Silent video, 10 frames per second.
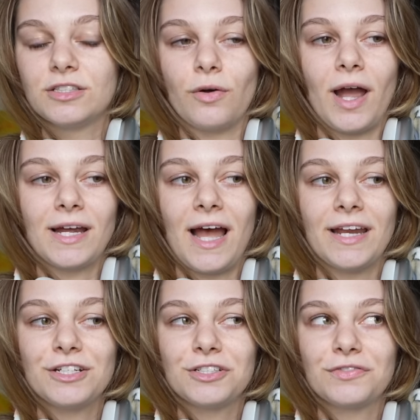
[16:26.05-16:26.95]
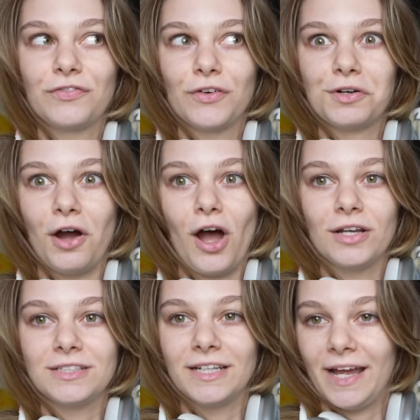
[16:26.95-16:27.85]
So I kind of just
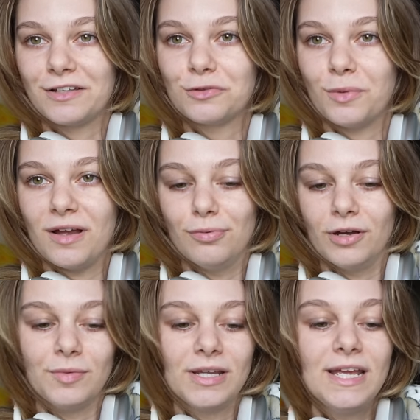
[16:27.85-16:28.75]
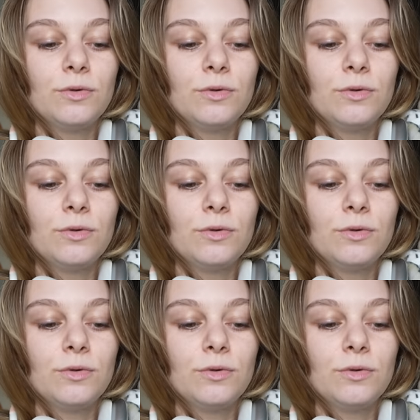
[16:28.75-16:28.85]
forgot to cancel my appointment.